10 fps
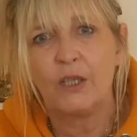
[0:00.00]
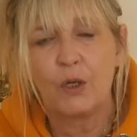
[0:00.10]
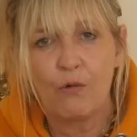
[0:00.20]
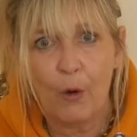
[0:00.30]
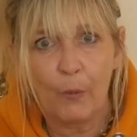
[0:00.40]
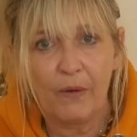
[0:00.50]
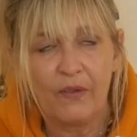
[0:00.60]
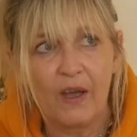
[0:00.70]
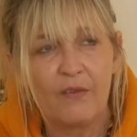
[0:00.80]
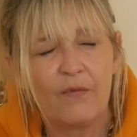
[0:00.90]
you grow up in
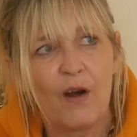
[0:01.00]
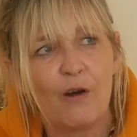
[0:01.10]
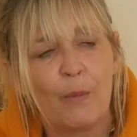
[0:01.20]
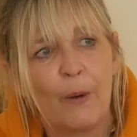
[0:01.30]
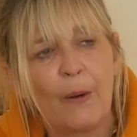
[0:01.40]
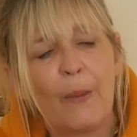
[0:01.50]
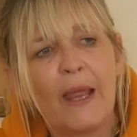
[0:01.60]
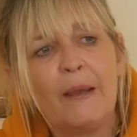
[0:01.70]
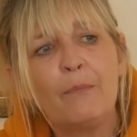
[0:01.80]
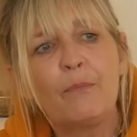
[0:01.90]
that environment, and
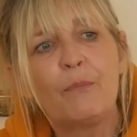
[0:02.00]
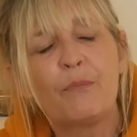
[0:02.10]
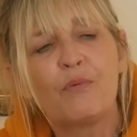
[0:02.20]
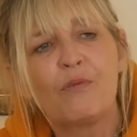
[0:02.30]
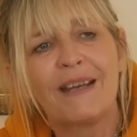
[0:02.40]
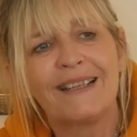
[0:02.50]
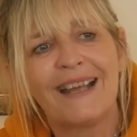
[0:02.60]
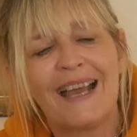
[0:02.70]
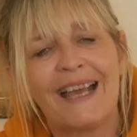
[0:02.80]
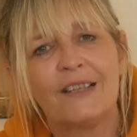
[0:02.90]
they bring
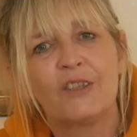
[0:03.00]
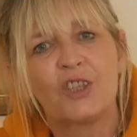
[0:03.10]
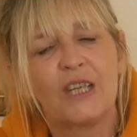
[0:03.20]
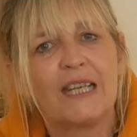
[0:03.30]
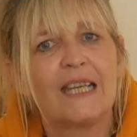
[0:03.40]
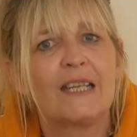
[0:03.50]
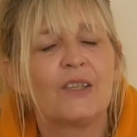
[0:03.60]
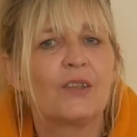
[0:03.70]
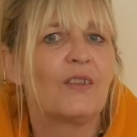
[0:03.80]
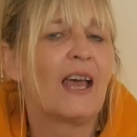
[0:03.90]
that energy
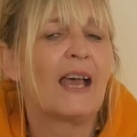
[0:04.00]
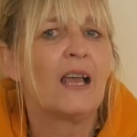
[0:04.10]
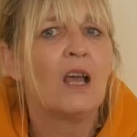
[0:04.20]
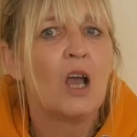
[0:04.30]
into their